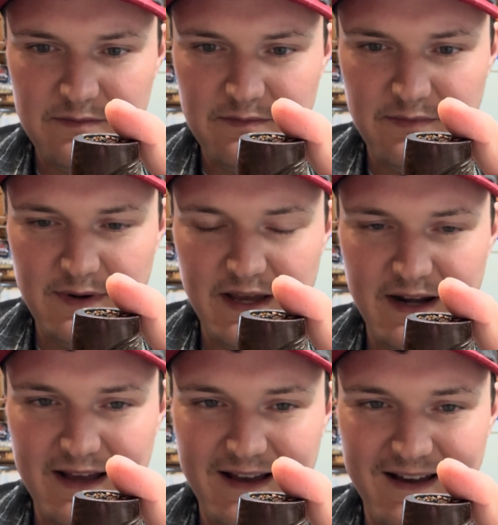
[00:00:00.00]

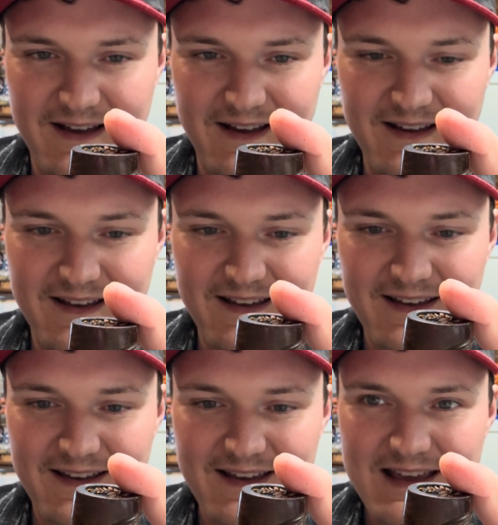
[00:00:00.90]
but
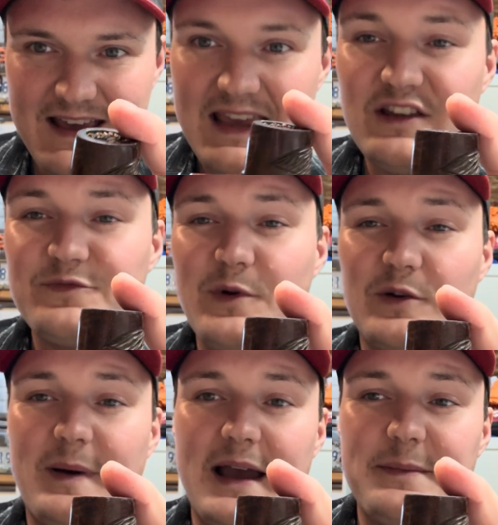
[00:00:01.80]
he smoked
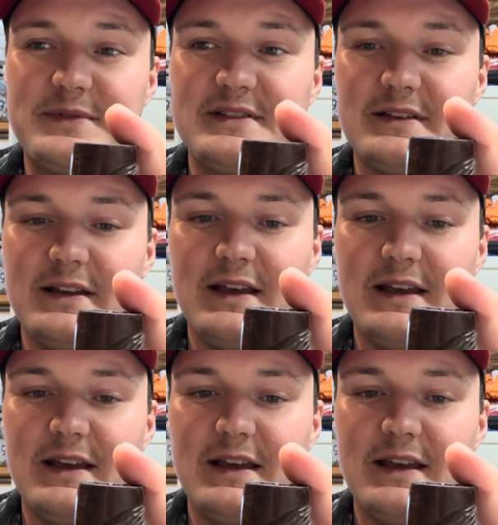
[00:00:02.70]
pipes,